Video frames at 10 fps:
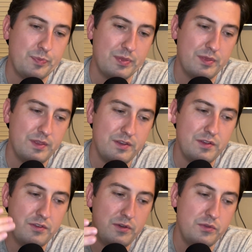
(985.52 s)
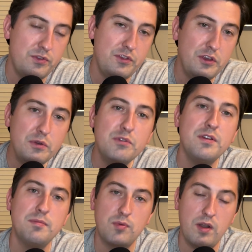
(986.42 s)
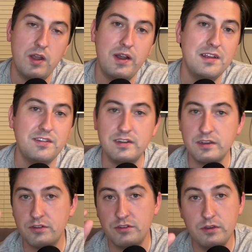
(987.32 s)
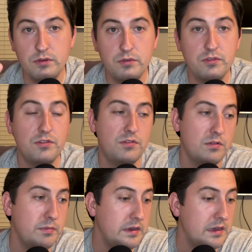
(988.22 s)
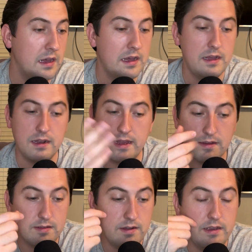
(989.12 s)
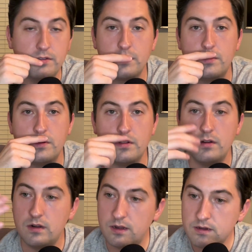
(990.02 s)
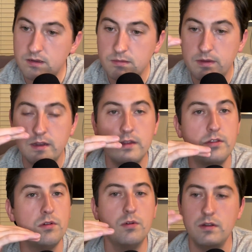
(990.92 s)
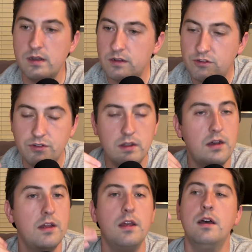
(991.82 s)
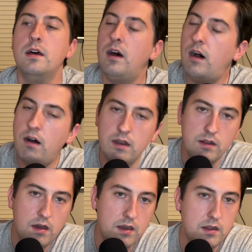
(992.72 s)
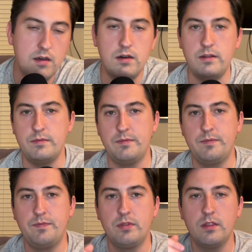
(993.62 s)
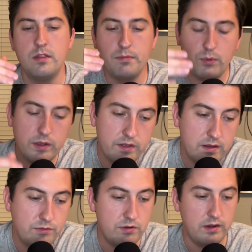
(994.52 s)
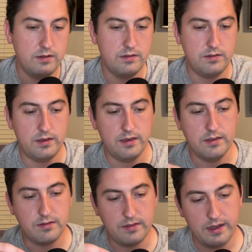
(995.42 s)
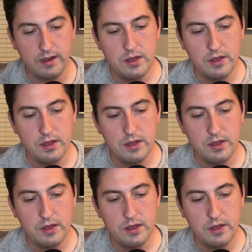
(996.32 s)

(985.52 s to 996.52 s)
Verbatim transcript: this is you using prayer as an excuse to be lackadaisical or uncommitted or nonchalant, on and on and on. The point that I'm trying to say is that